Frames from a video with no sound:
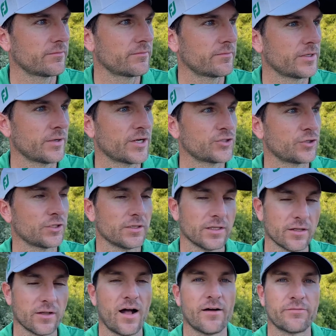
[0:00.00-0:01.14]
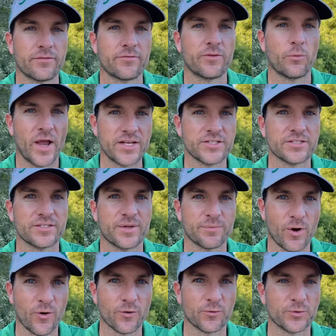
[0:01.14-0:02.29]
you know, I took a little off of the wedges on
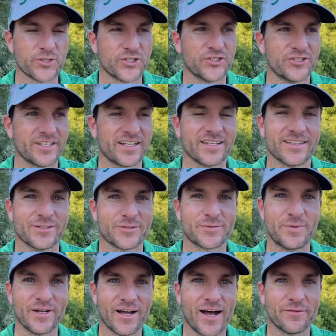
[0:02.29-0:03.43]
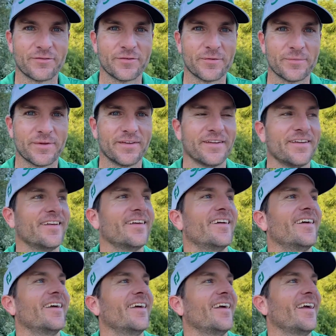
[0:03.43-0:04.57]
both, which should take a little spin off of them.
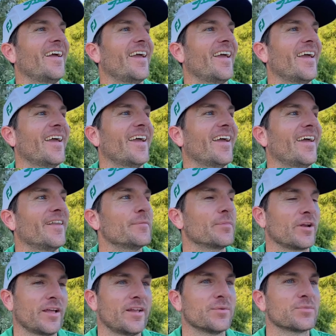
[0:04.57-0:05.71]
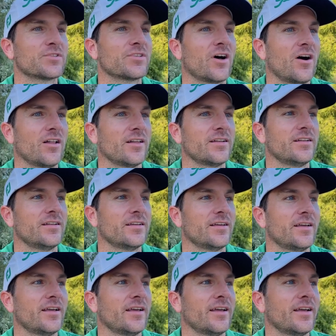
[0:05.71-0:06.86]
Mm-hmm. But I hit them solid
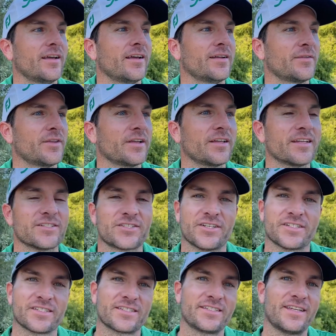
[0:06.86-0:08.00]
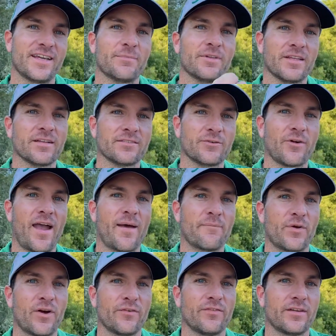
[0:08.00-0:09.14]
and thinking it's going to skip and then grab
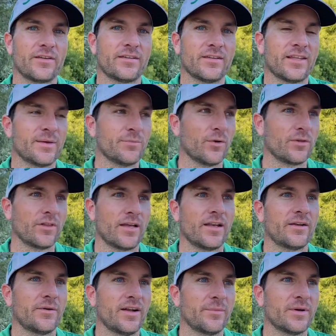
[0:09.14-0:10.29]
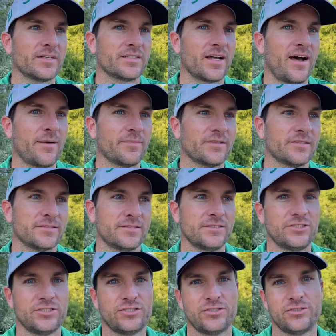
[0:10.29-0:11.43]
perfect. And they both landed right up on top, and
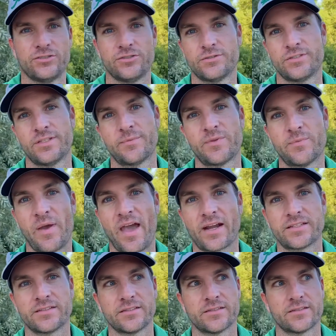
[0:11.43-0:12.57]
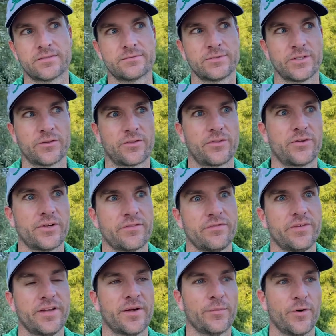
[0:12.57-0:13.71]
this zipped back to, you know, 30
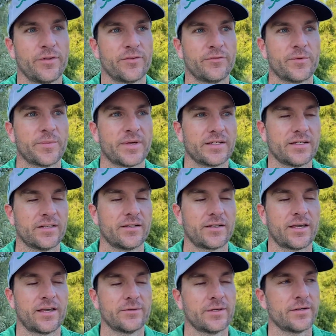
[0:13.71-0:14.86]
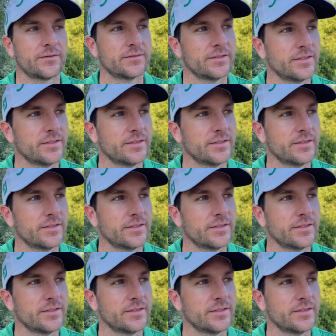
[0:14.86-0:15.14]
feet on both of them. Like, wow. Okay, well,